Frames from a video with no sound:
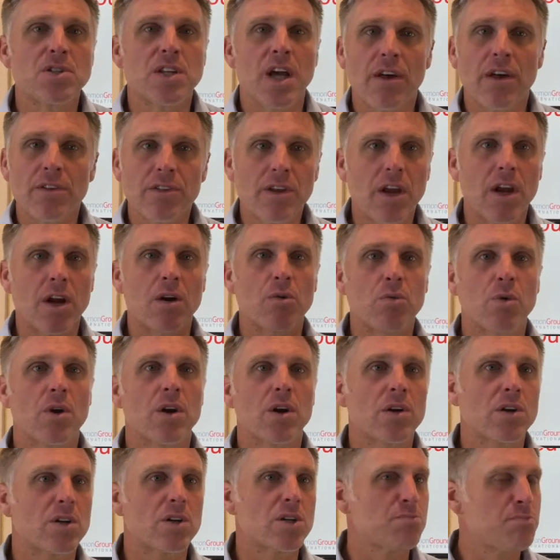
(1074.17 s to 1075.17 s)
healthcare
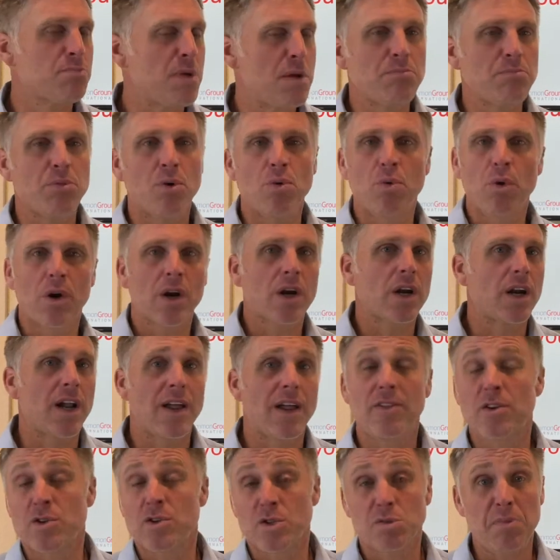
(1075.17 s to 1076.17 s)
workers, people working
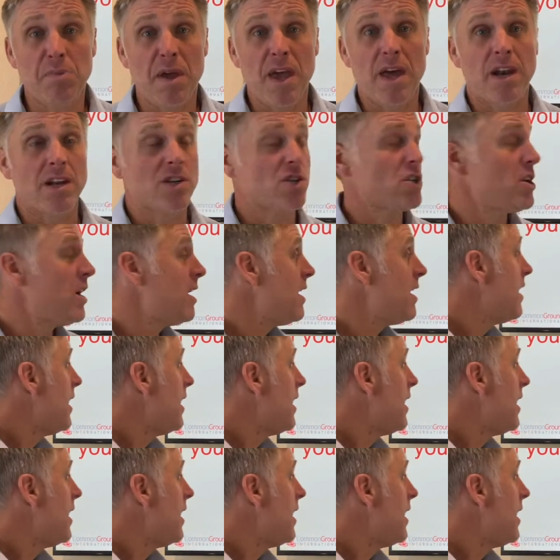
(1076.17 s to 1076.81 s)
on their Spanish.